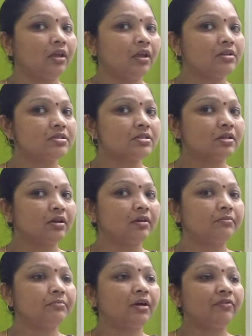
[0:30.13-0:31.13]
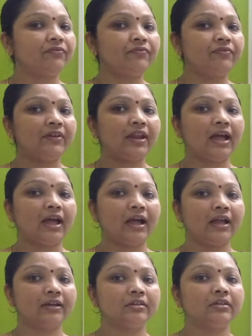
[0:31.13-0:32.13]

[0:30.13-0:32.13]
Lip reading: It's come a flat